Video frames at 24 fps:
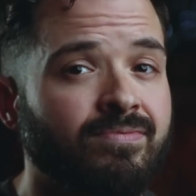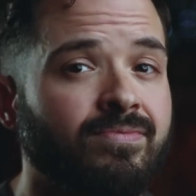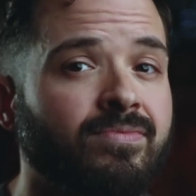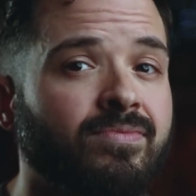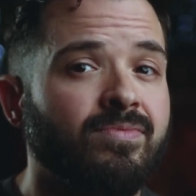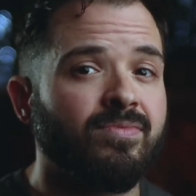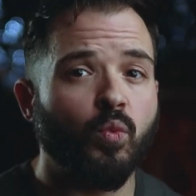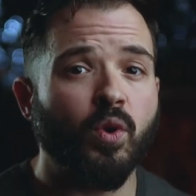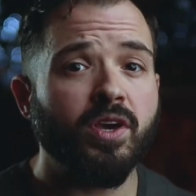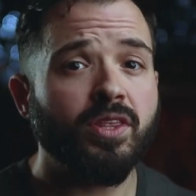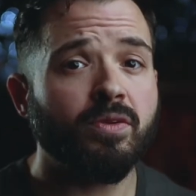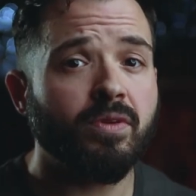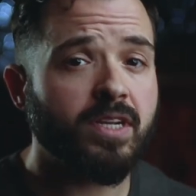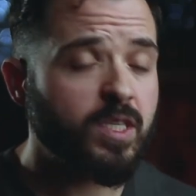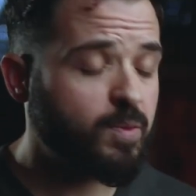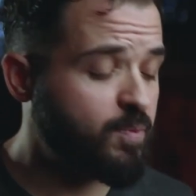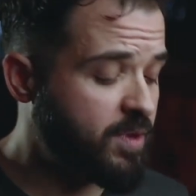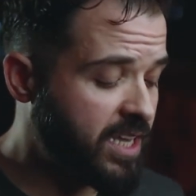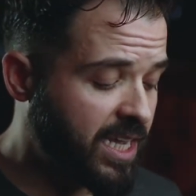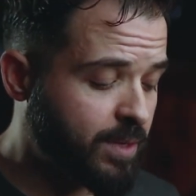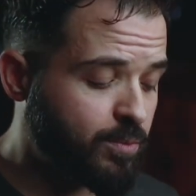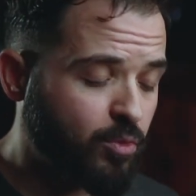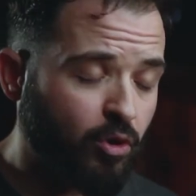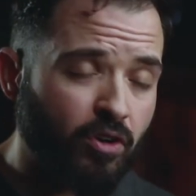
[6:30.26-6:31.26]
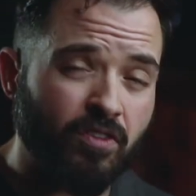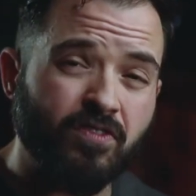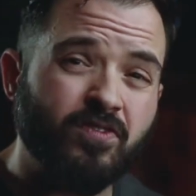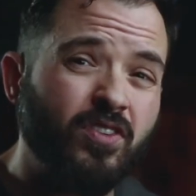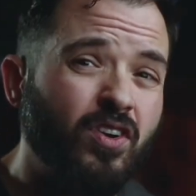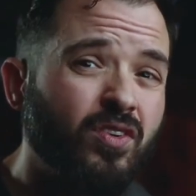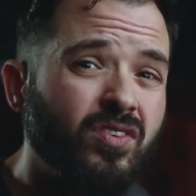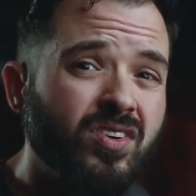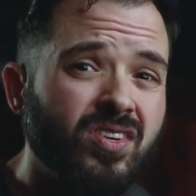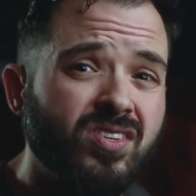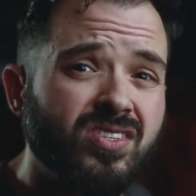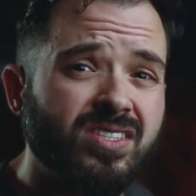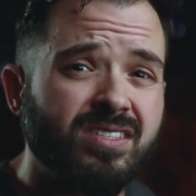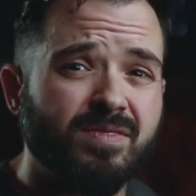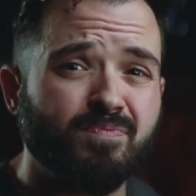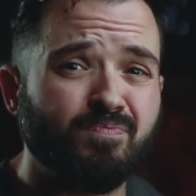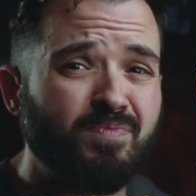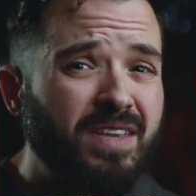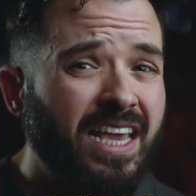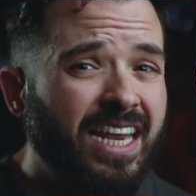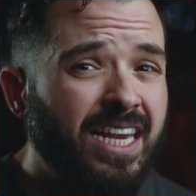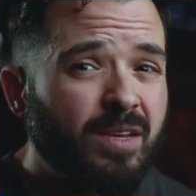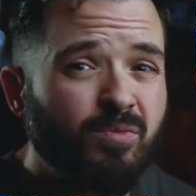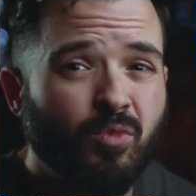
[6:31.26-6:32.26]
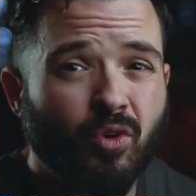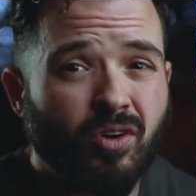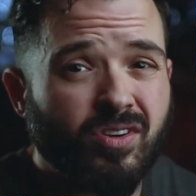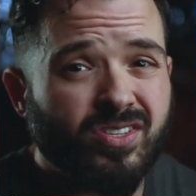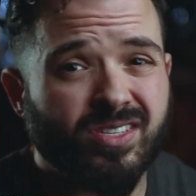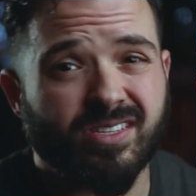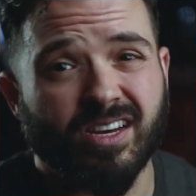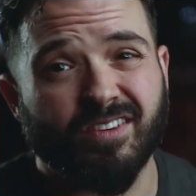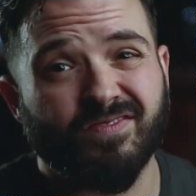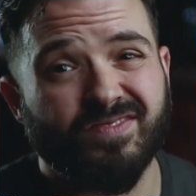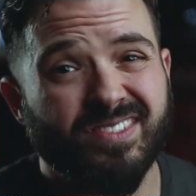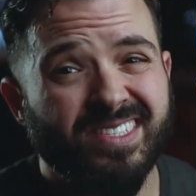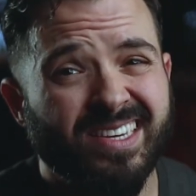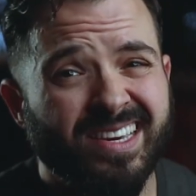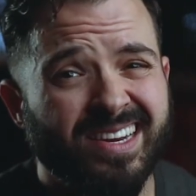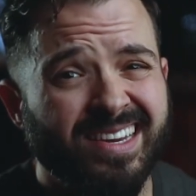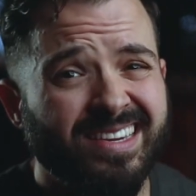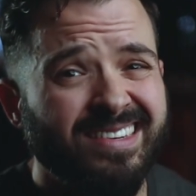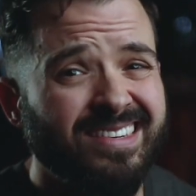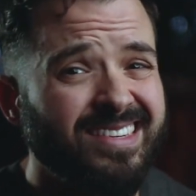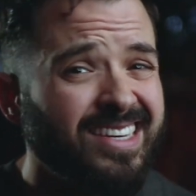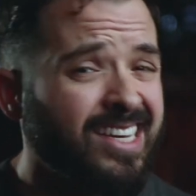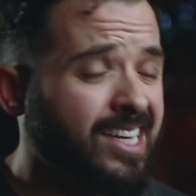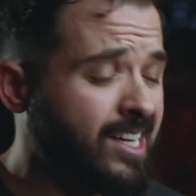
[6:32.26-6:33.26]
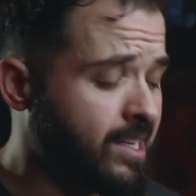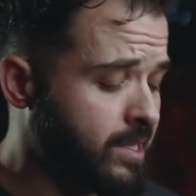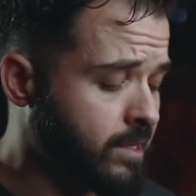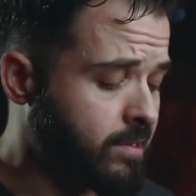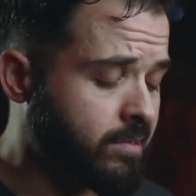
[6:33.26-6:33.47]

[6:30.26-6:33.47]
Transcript: Whether it's being more focused, getting more stuff done,